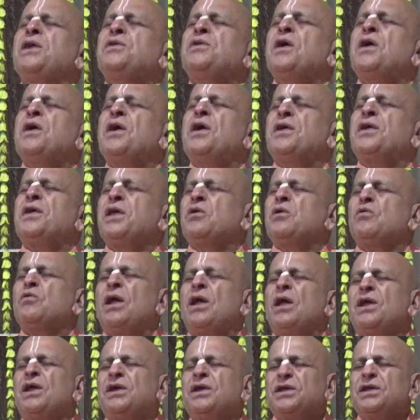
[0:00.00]
dirty
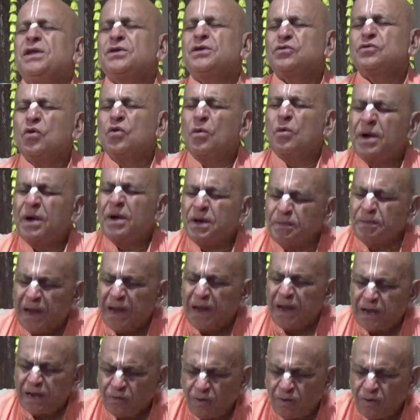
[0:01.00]
qualities, so many
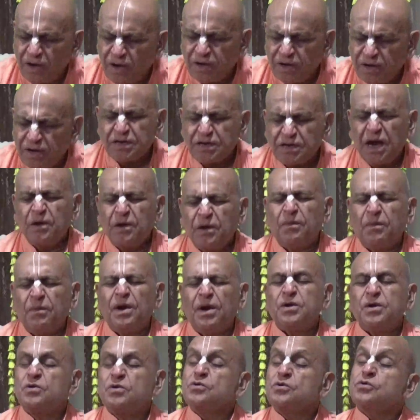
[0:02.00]
bad qualities, not
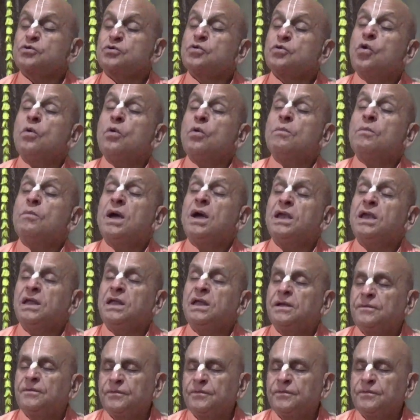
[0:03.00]
one, two, so many.